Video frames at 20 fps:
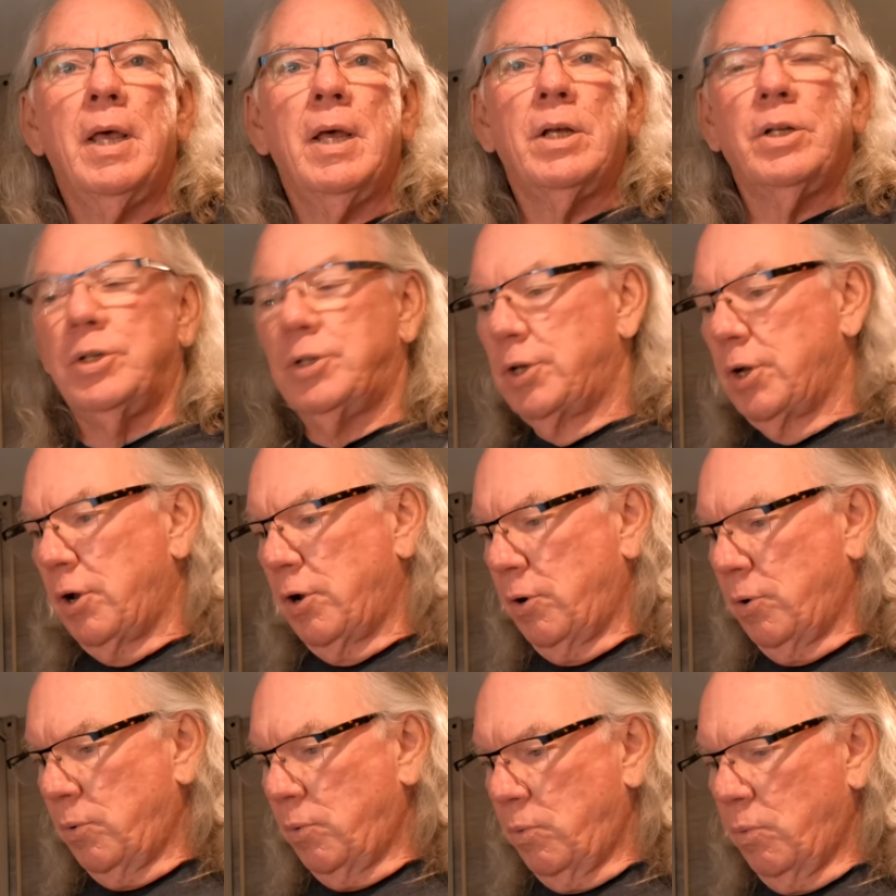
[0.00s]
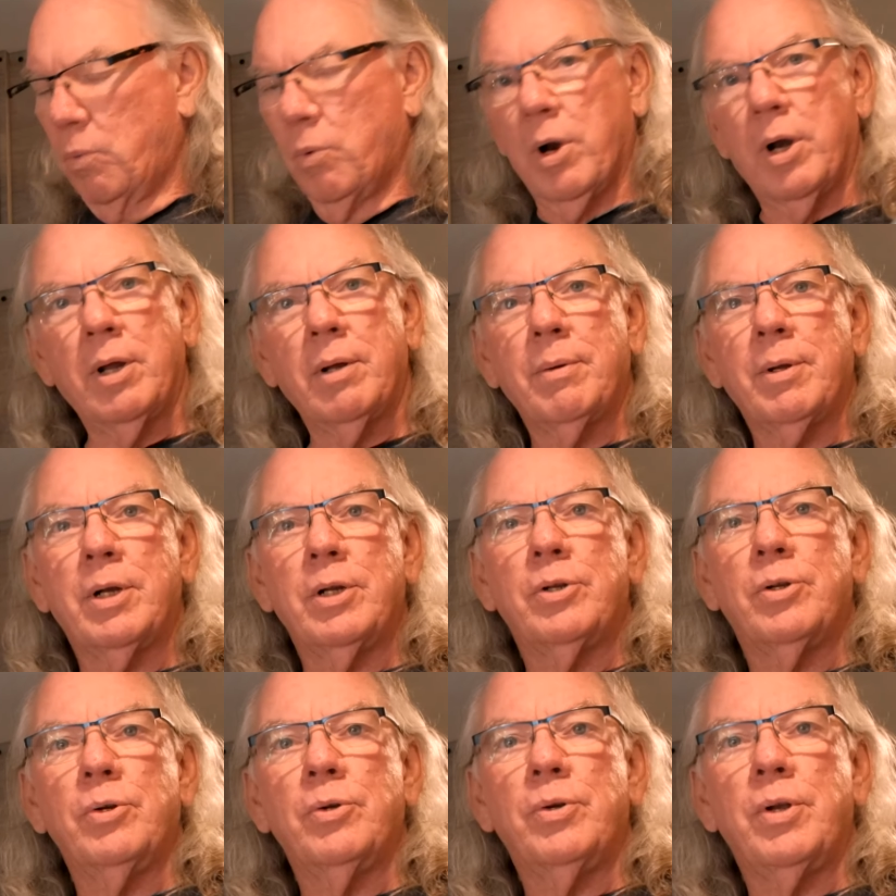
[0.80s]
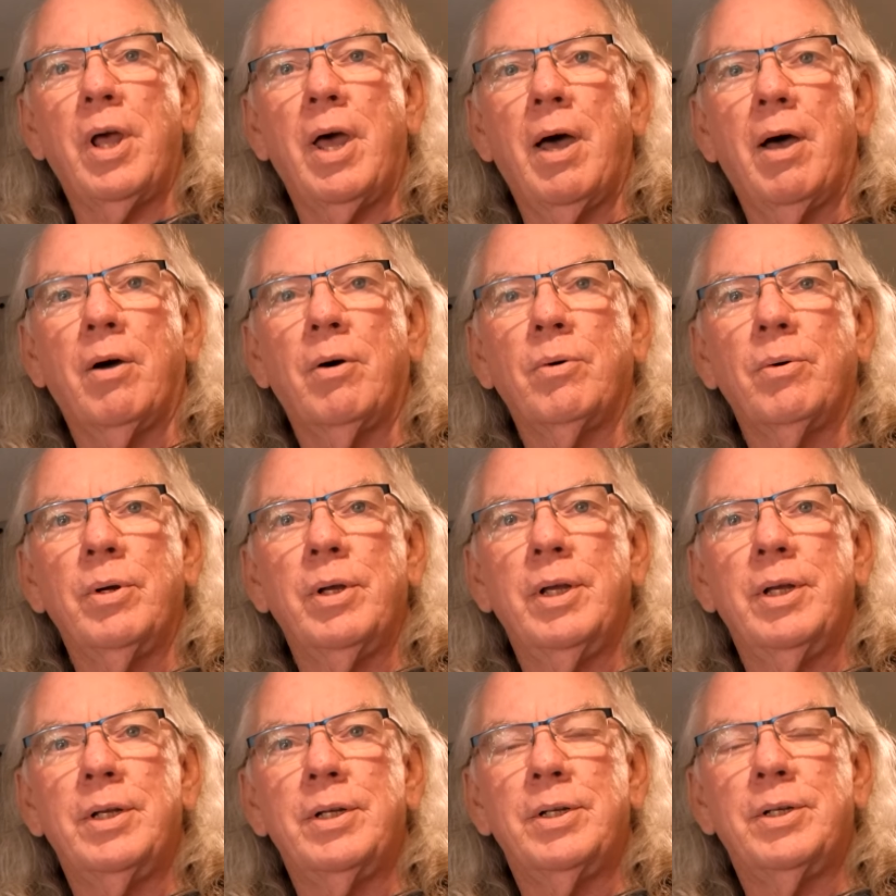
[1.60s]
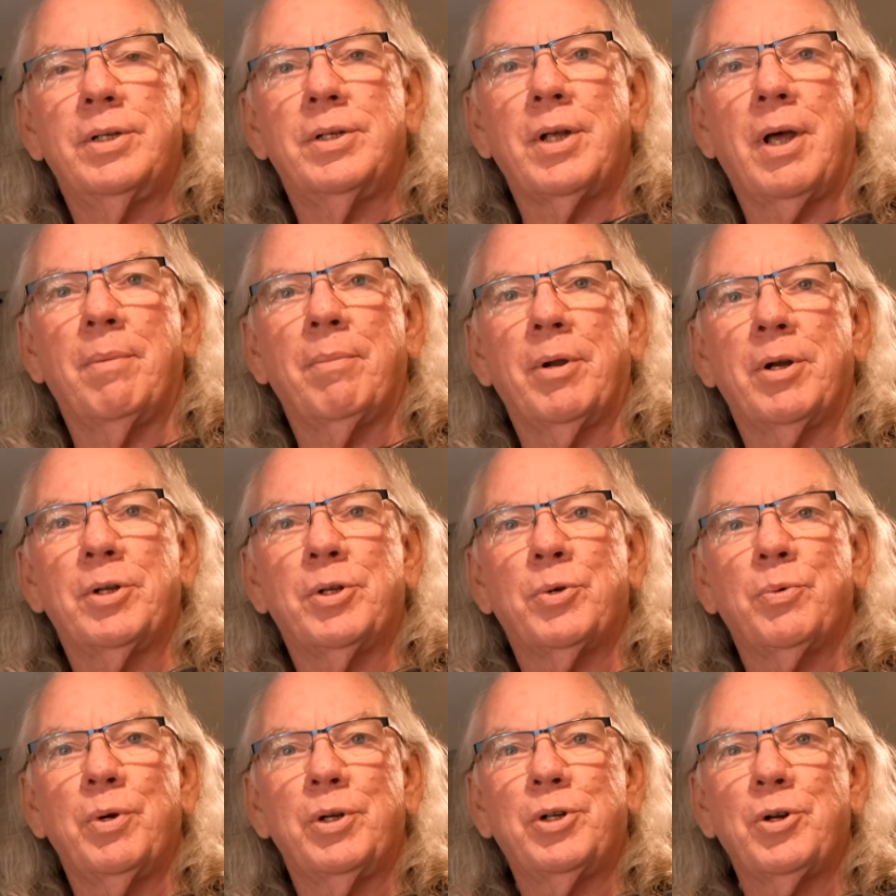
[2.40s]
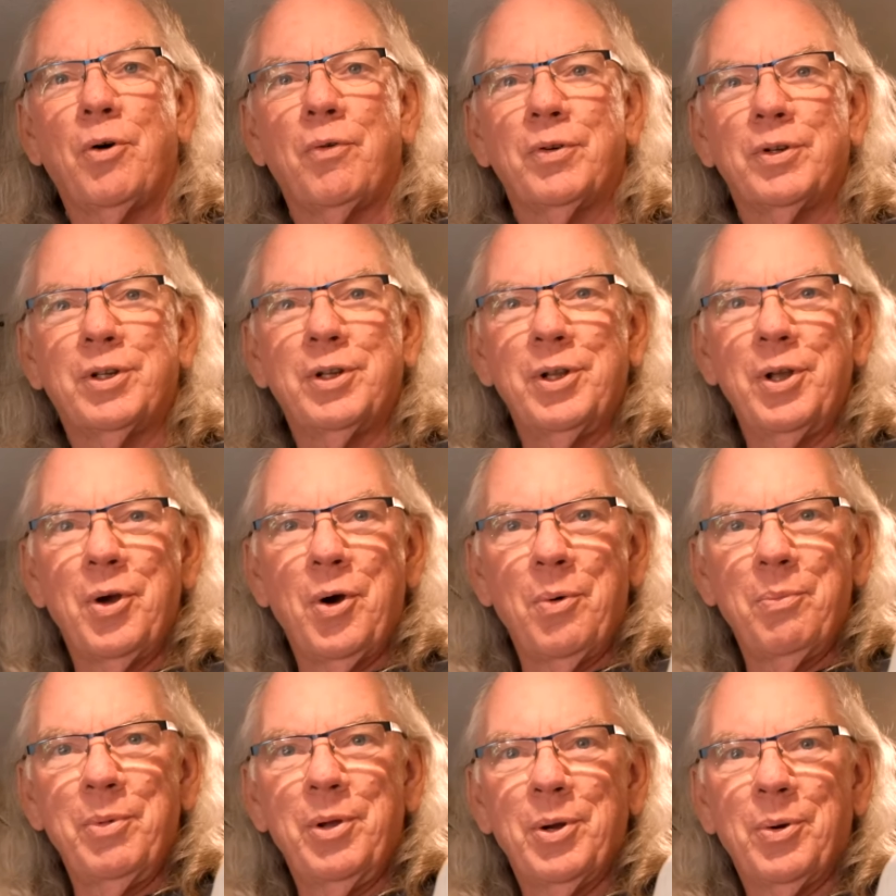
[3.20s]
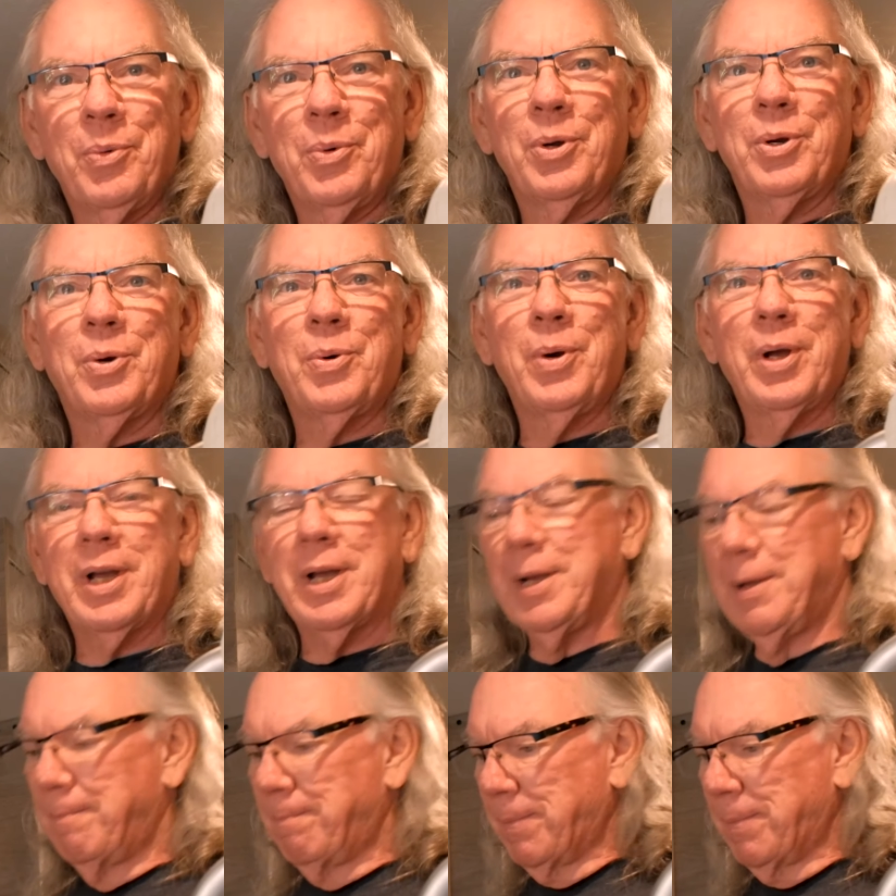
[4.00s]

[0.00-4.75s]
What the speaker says: So what I'm going to do now is I'm going to switch over to the oatmeal real quick.